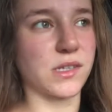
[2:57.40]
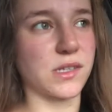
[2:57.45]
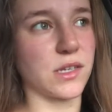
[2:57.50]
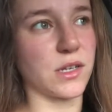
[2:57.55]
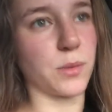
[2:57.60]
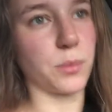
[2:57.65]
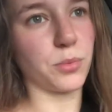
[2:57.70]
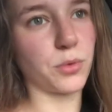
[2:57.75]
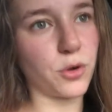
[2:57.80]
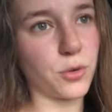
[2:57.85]
is
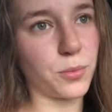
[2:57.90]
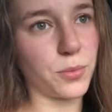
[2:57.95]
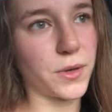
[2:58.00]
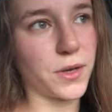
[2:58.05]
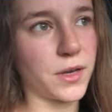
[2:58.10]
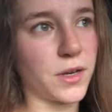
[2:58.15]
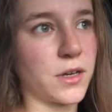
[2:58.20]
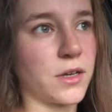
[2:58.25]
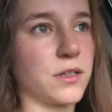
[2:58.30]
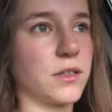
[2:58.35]

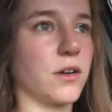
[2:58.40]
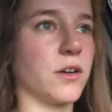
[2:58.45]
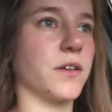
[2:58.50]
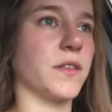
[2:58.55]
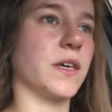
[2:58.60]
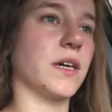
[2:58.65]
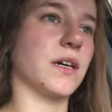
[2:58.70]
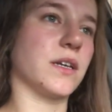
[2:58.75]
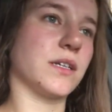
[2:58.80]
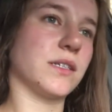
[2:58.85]
inappropriate? Are
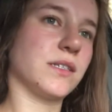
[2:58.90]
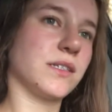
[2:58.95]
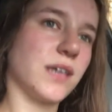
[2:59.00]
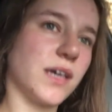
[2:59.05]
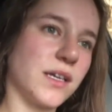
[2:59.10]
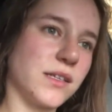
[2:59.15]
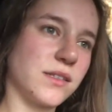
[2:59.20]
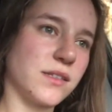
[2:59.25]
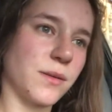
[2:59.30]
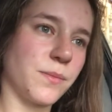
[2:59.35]
they gonna
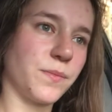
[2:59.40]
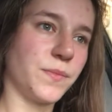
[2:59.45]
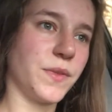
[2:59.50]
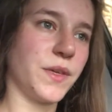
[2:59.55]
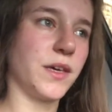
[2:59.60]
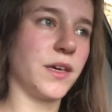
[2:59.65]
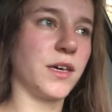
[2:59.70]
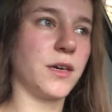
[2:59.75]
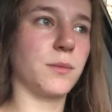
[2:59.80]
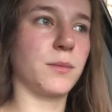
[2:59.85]
say
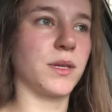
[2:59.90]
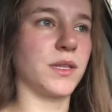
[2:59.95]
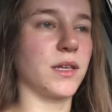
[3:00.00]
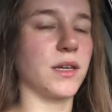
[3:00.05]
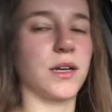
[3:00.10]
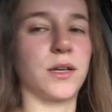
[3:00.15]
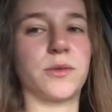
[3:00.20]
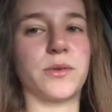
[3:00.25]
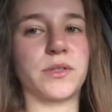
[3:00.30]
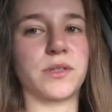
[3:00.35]
something? But
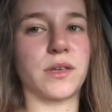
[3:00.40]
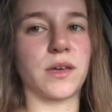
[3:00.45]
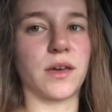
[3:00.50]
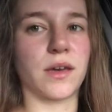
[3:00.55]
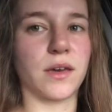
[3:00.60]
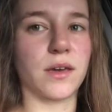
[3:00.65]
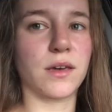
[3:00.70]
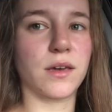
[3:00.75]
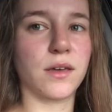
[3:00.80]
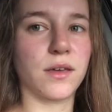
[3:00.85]
then I was
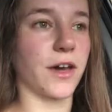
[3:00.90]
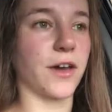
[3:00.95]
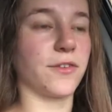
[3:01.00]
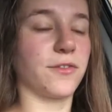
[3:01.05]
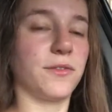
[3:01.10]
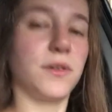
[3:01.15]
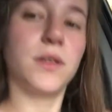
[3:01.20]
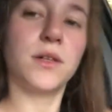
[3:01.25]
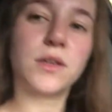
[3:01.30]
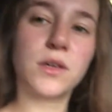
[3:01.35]
like, I
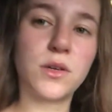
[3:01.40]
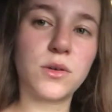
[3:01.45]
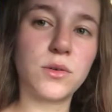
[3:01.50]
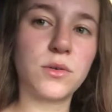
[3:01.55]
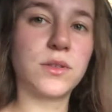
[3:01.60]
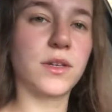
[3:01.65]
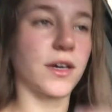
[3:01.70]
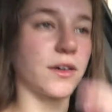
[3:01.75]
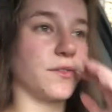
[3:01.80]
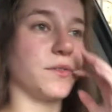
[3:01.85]
feel
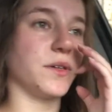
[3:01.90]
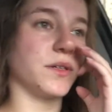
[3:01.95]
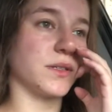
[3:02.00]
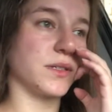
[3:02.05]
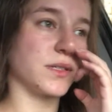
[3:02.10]
cute, I feel